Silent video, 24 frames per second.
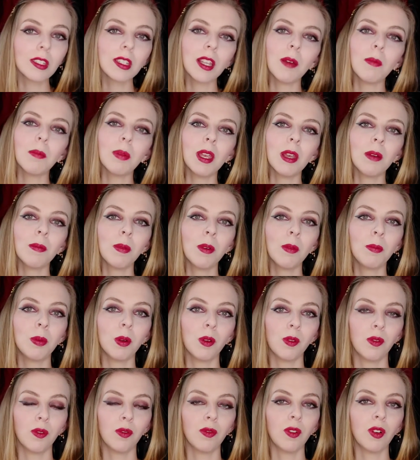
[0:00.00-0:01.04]
Some people
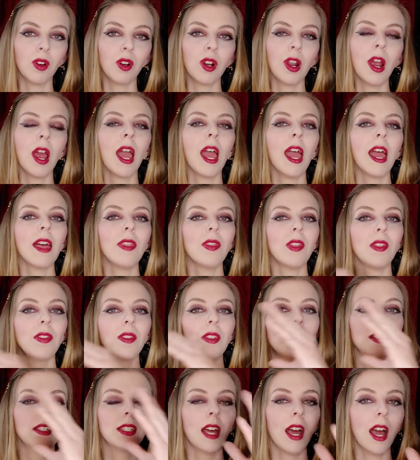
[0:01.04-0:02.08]
prefer that
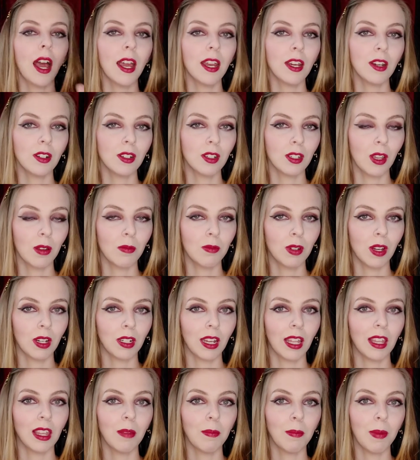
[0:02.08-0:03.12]
the entire
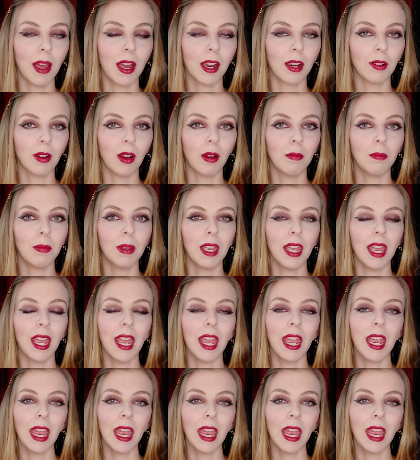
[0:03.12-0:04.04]
subject in the background be